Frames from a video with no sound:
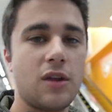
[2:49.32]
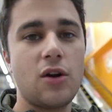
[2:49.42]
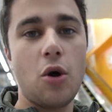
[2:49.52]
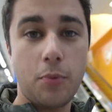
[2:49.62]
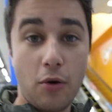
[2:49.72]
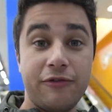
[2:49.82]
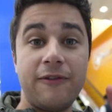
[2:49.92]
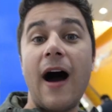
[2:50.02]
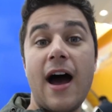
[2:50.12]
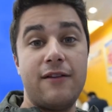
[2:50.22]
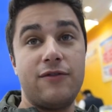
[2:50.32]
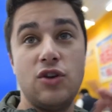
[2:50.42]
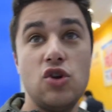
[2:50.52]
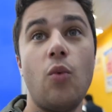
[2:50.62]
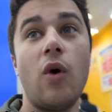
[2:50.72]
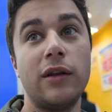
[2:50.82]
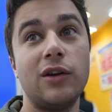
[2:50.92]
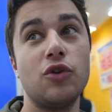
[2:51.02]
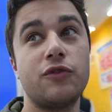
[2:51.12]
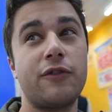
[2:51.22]
the GoPro 5, the new one,
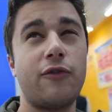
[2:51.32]
goes for